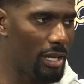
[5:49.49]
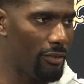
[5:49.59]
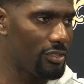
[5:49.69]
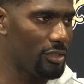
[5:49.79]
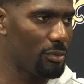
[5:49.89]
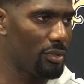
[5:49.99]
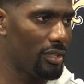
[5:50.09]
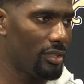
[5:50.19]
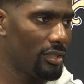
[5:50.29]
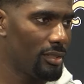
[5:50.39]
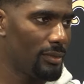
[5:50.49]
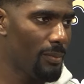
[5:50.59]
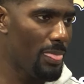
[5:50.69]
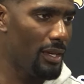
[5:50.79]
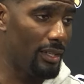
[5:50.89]
every single play?
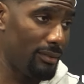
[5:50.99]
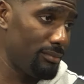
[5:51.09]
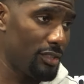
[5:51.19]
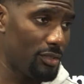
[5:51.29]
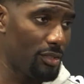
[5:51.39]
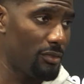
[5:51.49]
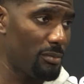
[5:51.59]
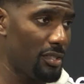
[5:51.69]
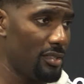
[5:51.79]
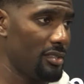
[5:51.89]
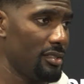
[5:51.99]
And just going from there.